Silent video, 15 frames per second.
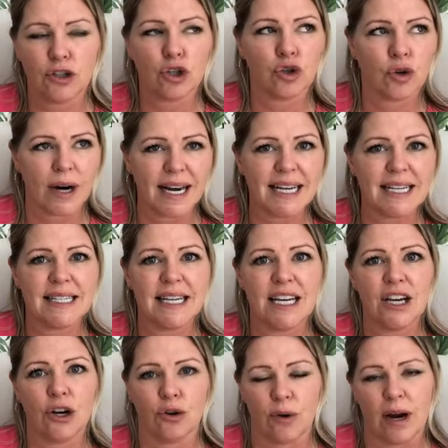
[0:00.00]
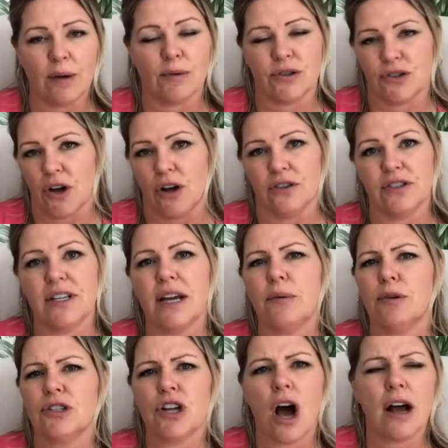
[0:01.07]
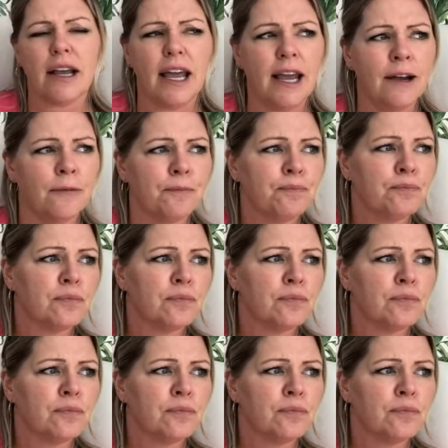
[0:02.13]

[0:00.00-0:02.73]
crazy great results? Like, we're talking,